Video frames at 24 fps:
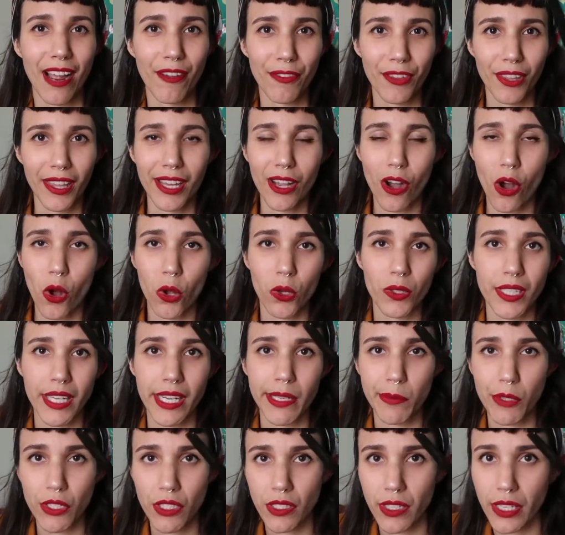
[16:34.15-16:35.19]
I feel like all
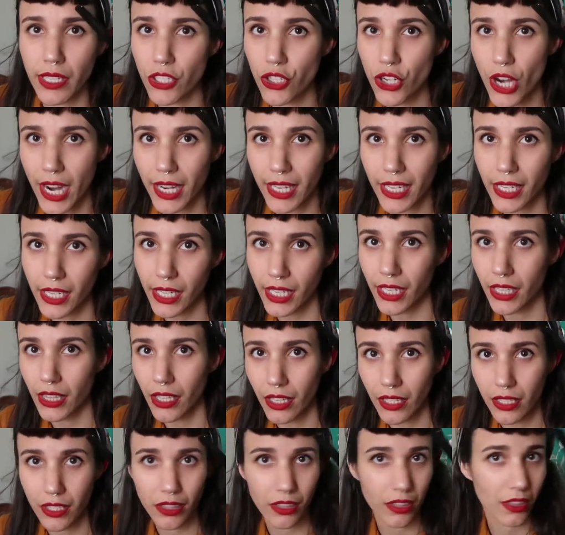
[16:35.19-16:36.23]
day I'm just like checking and
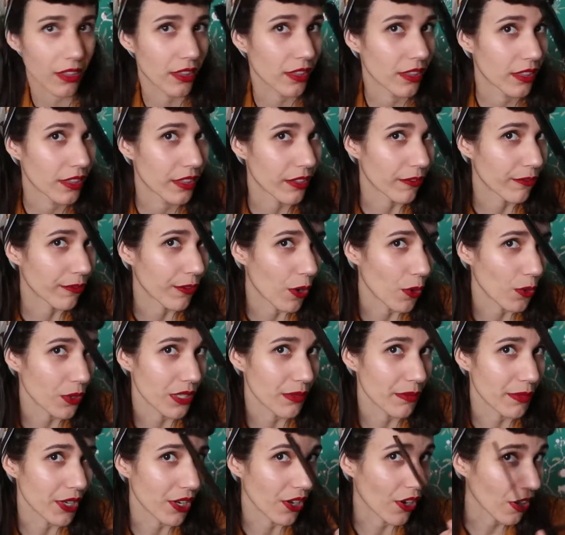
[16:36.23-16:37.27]
like the phone
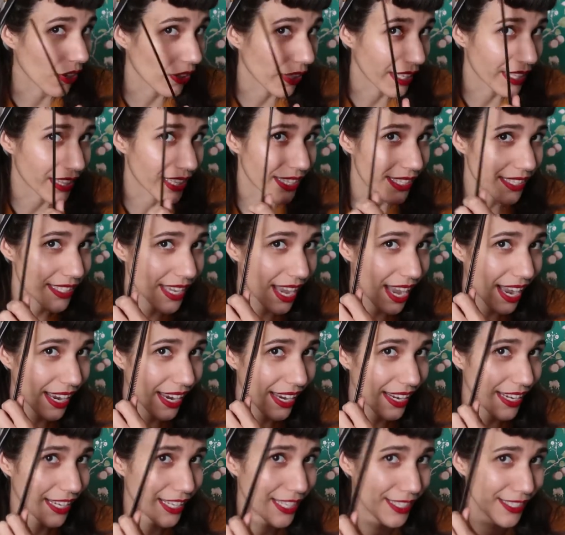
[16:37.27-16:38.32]
and mirror. Like this side